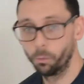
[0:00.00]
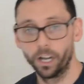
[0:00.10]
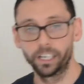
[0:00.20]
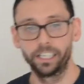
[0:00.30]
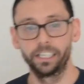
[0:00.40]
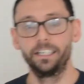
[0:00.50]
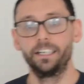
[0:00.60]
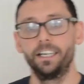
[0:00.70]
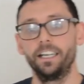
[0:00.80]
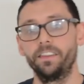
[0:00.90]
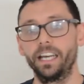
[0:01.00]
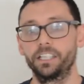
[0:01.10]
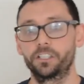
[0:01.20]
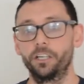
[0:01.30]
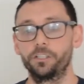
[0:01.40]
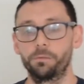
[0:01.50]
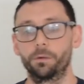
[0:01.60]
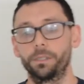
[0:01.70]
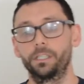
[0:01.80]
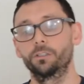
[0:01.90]
working, then it shows you you
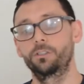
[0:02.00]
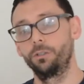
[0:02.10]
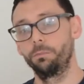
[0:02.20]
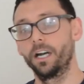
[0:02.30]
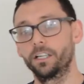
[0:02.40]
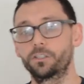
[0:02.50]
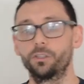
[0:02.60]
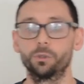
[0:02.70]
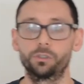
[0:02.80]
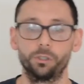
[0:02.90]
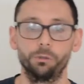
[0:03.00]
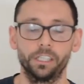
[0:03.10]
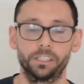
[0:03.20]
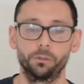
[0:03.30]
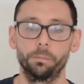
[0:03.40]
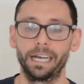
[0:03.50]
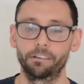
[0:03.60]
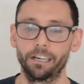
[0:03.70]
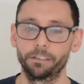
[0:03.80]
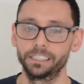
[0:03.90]
probably got too much or too little
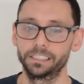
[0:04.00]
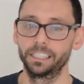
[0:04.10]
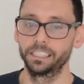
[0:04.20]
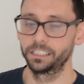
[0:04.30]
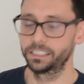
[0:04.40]
background insulin in your